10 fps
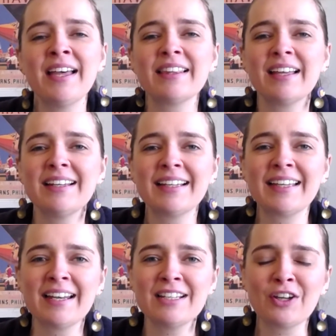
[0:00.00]
then
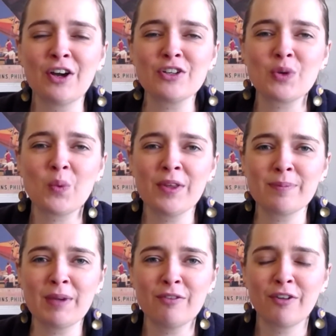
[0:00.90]
get in touch with
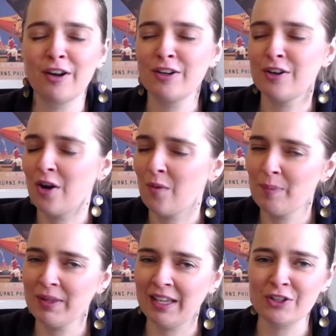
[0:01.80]
me for a no
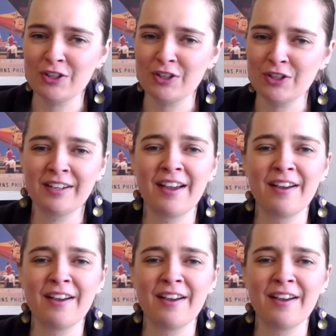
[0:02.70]
obligation